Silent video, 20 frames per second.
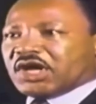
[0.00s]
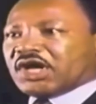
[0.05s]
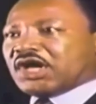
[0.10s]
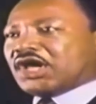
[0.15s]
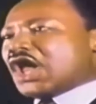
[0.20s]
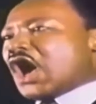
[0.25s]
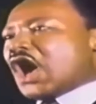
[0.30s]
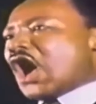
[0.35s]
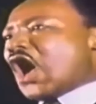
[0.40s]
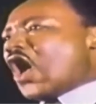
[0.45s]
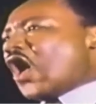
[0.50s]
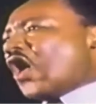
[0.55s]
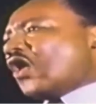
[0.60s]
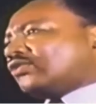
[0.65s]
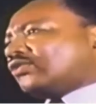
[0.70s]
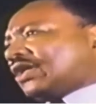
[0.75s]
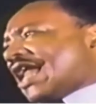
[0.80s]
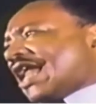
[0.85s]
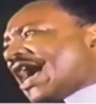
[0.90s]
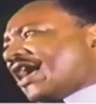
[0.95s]
a
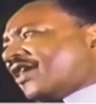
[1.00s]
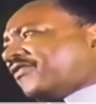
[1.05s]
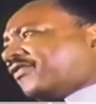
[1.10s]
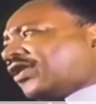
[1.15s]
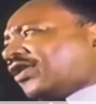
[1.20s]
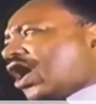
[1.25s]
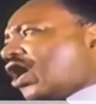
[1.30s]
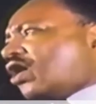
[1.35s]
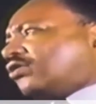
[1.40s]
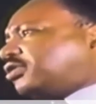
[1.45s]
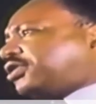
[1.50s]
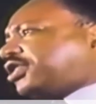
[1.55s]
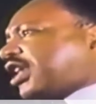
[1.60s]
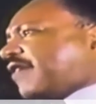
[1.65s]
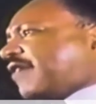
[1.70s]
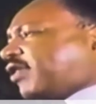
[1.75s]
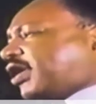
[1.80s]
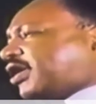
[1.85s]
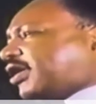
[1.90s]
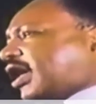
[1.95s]
long life.
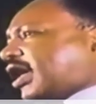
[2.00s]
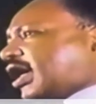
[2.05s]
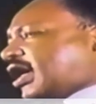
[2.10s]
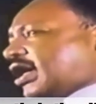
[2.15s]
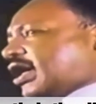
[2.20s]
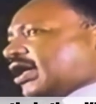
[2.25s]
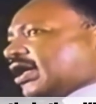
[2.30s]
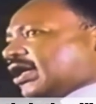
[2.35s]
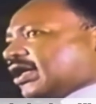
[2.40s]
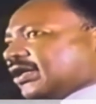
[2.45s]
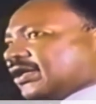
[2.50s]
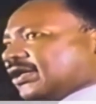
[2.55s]
Longevity